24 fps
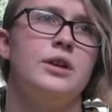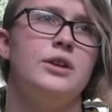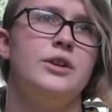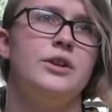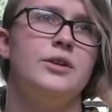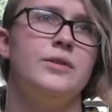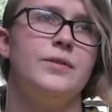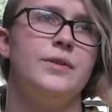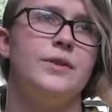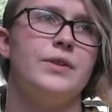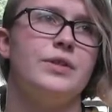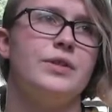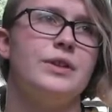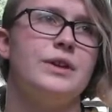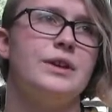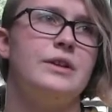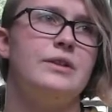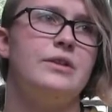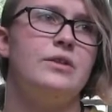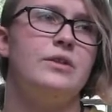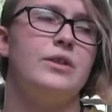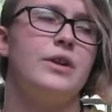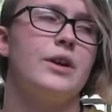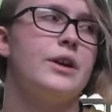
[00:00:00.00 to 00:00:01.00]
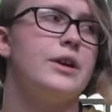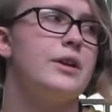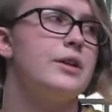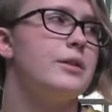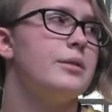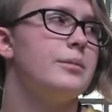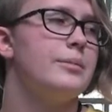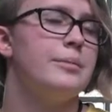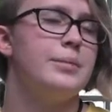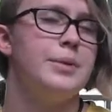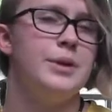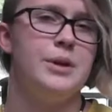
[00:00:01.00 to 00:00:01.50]
different things like
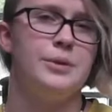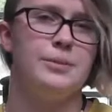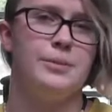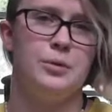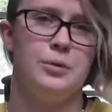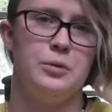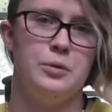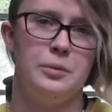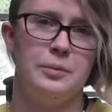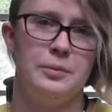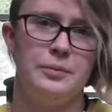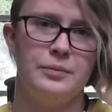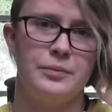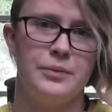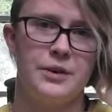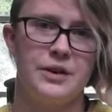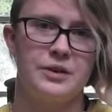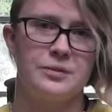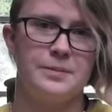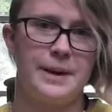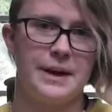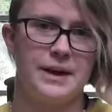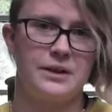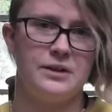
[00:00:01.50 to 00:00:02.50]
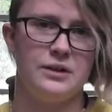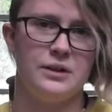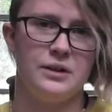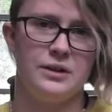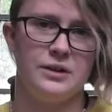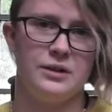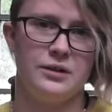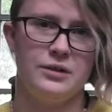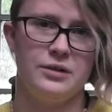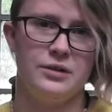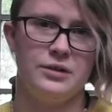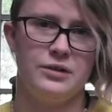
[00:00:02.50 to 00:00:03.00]
people
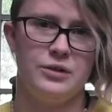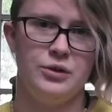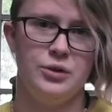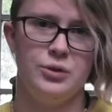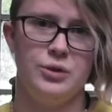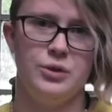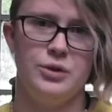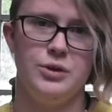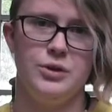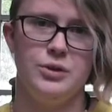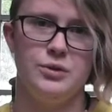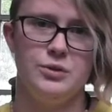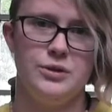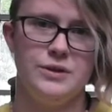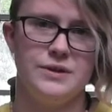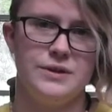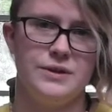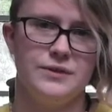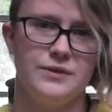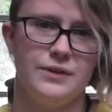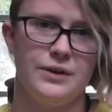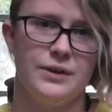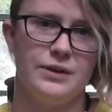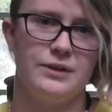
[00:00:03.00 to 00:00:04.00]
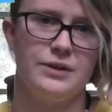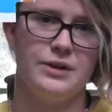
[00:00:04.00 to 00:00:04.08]
expecting you to do these different